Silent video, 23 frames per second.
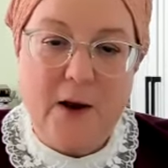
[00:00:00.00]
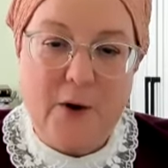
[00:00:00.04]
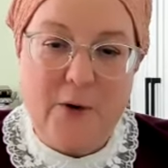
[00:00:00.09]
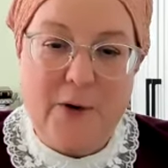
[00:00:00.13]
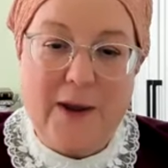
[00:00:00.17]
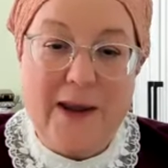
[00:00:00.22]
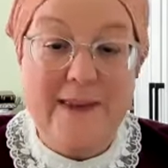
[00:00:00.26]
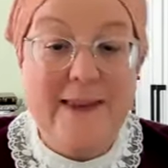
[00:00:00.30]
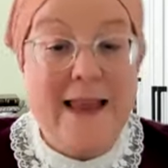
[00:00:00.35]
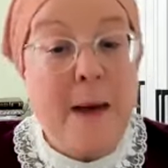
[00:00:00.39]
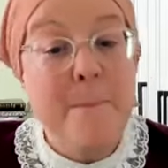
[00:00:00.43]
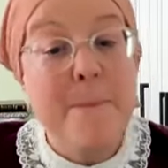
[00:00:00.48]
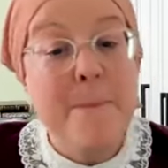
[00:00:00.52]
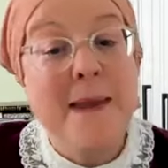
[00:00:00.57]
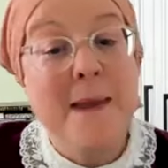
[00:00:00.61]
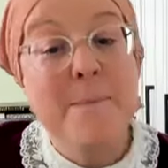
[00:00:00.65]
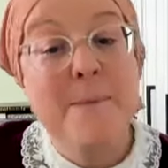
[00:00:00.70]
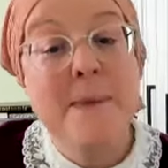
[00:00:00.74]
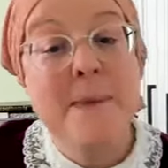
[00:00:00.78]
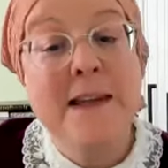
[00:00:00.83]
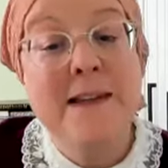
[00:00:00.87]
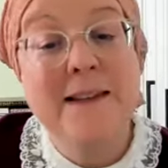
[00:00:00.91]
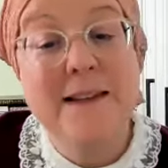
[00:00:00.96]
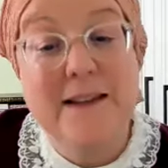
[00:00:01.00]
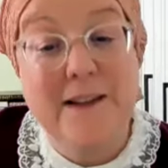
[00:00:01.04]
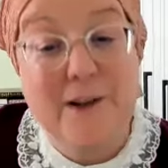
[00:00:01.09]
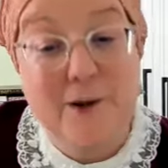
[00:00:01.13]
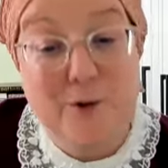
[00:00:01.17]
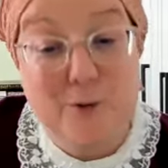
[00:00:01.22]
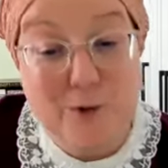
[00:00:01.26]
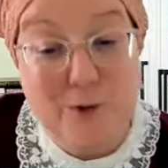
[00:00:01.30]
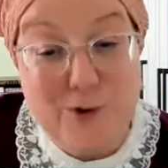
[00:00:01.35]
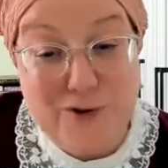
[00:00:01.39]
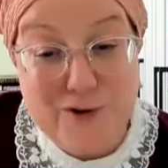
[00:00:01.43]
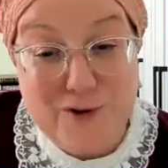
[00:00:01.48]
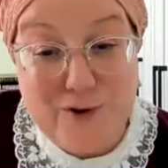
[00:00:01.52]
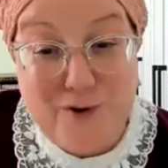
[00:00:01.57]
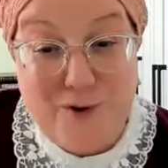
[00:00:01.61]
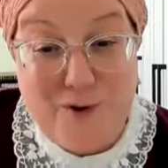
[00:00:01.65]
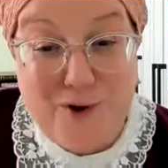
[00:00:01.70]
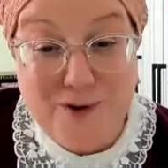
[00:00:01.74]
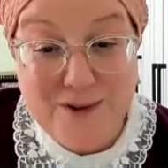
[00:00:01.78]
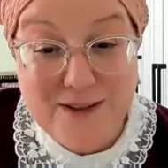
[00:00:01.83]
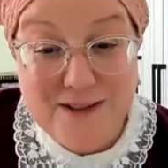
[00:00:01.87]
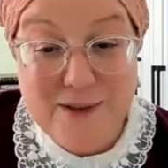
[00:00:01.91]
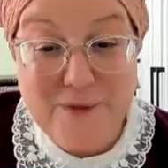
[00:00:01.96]
Okay, and that may mean literal
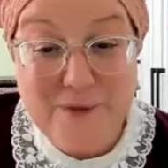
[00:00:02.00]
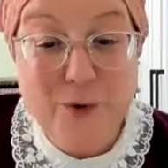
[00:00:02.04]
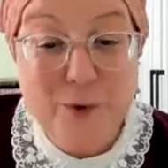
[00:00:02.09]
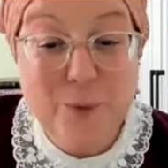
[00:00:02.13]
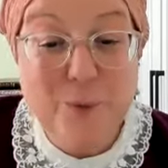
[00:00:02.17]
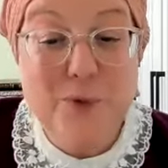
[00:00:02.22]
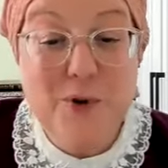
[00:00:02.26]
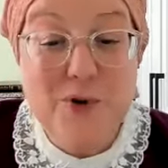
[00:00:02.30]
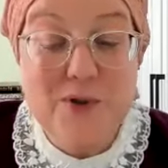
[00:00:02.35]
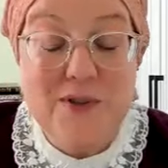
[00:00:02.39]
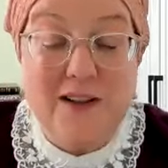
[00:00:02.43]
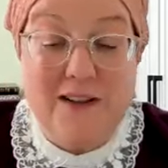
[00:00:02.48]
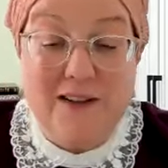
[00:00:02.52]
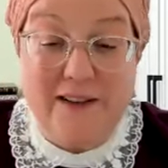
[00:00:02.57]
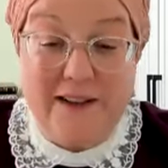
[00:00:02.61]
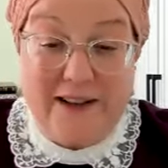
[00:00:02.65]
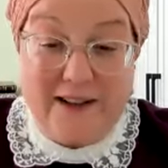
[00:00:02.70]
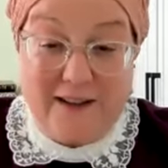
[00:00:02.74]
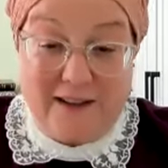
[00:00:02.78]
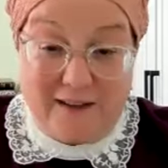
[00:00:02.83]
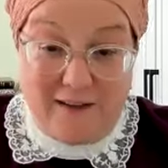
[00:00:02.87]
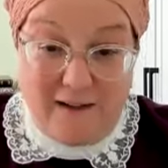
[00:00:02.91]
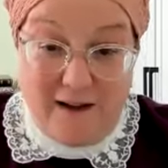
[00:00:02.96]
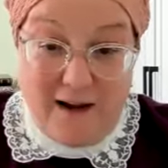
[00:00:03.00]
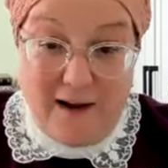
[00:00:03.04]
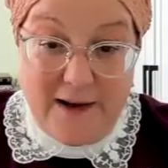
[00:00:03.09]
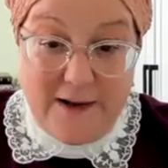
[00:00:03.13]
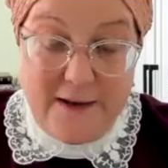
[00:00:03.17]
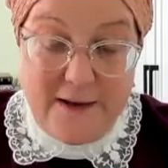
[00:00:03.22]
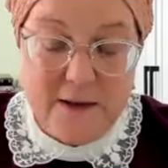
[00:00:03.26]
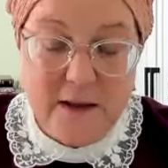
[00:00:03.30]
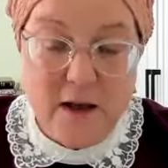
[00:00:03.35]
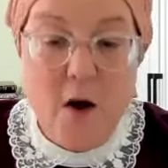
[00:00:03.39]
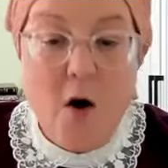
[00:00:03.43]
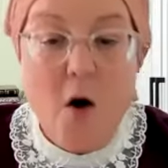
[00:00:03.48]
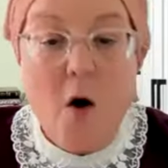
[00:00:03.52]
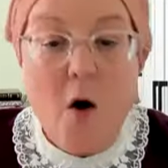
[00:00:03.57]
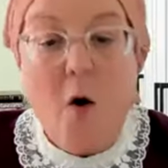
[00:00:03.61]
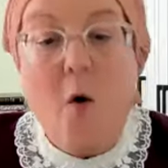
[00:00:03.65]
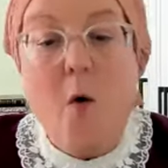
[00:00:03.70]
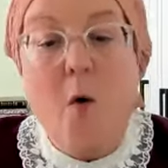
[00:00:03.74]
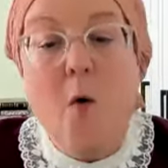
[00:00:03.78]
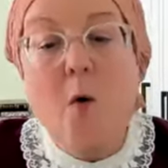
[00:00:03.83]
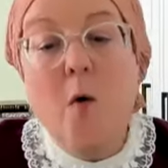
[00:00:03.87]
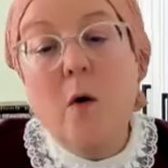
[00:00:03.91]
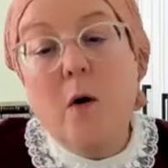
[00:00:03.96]
songs if you're musically inclined,
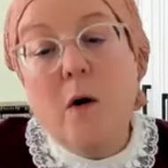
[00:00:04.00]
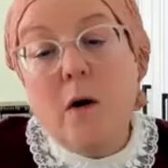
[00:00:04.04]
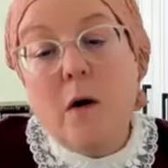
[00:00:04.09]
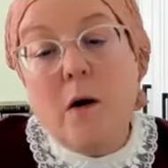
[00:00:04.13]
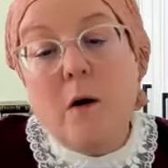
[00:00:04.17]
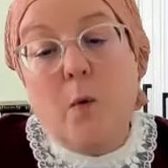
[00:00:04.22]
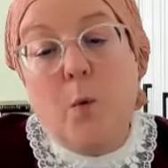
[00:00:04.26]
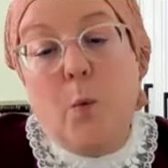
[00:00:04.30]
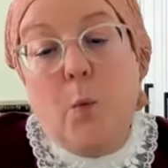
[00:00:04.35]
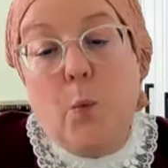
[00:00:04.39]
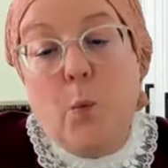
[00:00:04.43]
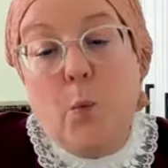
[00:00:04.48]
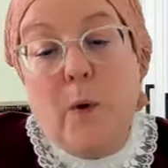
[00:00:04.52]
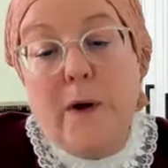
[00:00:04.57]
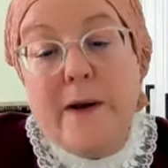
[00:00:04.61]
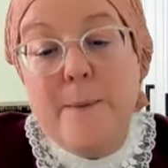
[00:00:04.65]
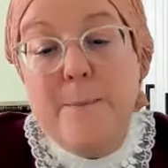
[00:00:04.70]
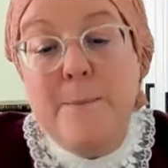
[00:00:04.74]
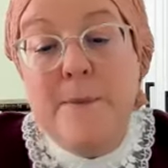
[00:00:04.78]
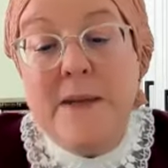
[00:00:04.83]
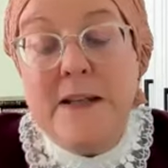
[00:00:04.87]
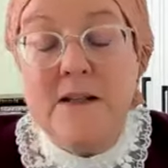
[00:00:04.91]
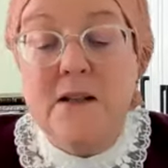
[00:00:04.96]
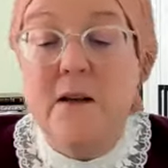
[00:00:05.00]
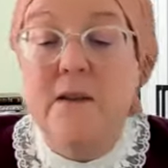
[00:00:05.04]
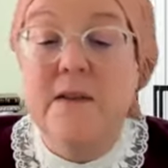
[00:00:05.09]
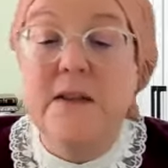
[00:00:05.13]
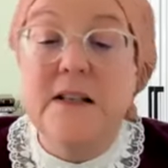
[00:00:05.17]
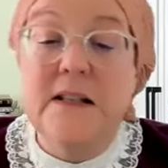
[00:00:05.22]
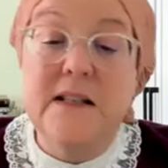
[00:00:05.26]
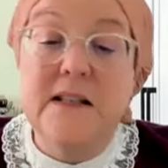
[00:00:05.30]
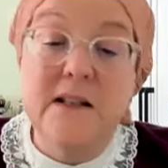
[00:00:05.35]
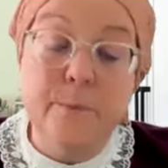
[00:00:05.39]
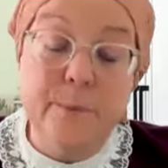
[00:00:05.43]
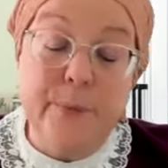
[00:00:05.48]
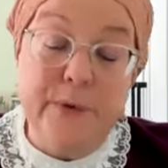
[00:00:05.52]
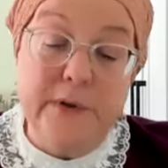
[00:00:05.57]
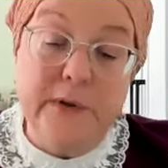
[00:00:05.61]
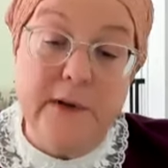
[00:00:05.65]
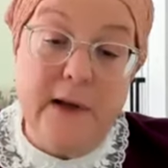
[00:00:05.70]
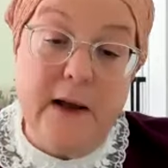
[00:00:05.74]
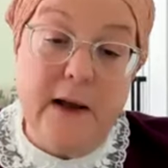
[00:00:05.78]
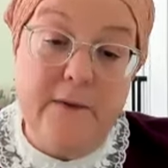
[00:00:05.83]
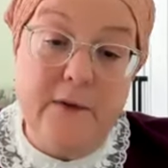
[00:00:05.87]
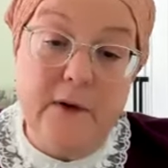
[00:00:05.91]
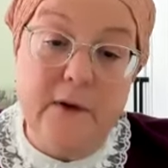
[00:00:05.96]
or what it means on the
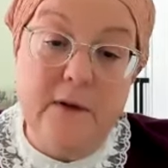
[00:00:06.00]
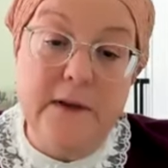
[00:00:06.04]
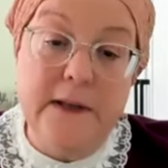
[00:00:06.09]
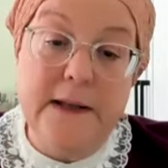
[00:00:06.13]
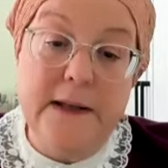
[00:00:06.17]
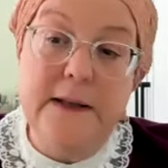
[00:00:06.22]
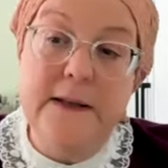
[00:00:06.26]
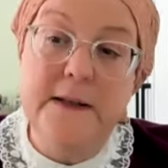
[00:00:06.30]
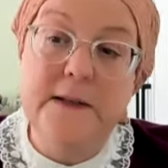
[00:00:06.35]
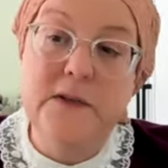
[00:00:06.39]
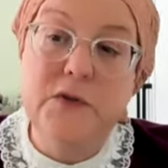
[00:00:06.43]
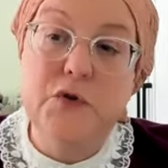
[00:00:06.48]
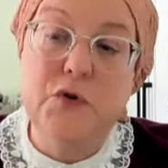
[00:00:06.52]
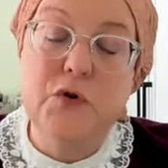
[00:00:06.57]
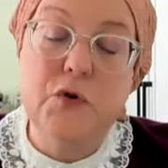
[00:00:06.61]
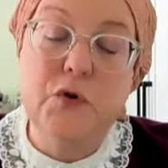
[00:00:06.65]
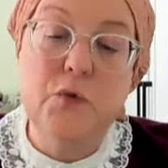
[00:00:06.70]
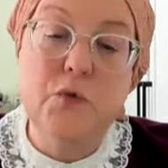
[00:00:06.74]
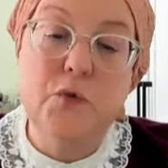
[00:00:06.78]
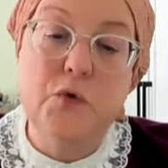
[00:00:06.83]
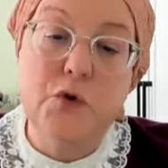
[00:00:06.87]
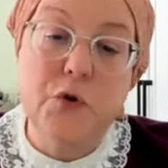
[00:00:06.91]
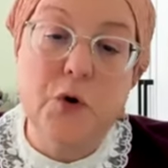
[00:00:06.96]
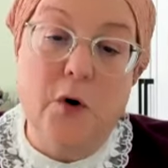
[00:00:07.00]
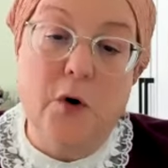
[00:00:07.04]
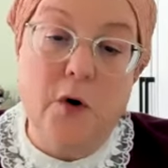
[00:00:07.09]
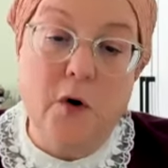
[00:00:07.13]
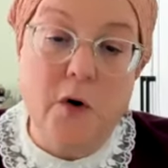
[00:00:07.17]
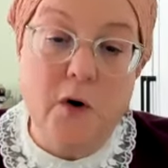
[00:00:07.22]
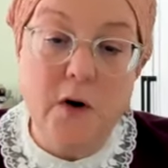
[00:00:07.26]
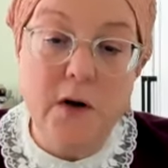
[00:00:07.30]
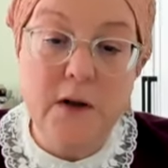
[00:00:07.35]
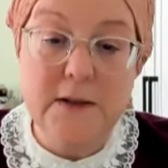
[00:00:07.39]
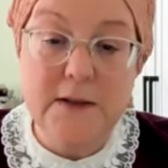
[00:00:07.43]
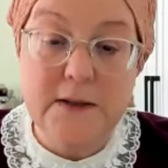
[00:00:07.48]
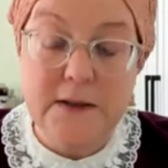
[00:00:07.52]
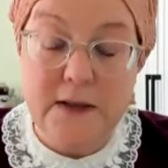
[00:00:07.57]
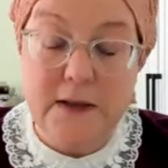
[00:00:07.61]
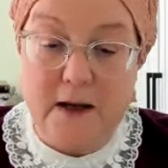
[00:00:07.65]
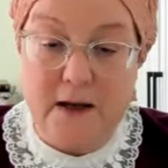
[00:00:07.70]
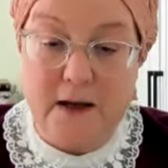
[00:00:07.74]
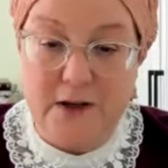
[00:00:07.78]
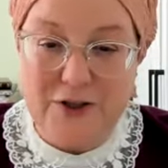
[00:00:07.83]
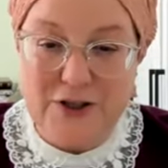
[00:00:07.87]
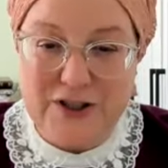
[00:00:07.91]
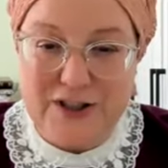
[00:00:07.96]
simple level is to talk to
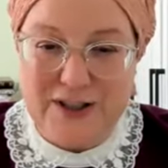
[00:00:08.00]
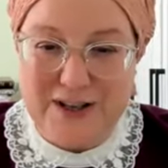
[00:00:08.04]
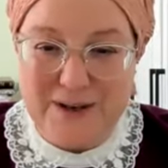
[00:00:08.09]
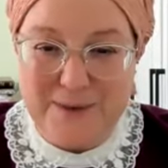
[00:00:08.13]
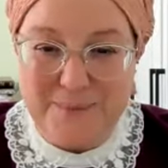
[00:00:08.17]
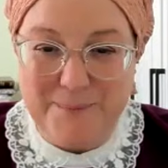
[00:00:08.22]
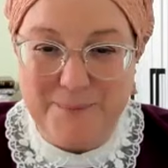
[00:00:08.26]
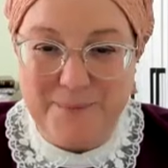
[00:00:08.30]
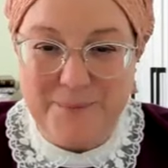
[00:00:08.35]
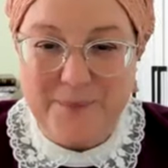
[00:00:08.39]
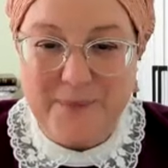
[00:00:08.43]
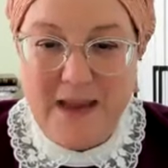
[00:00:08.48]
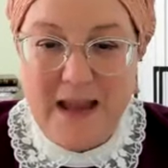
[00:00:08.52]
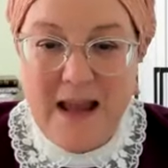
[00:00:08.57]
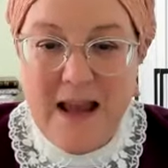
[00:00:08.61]
Hashem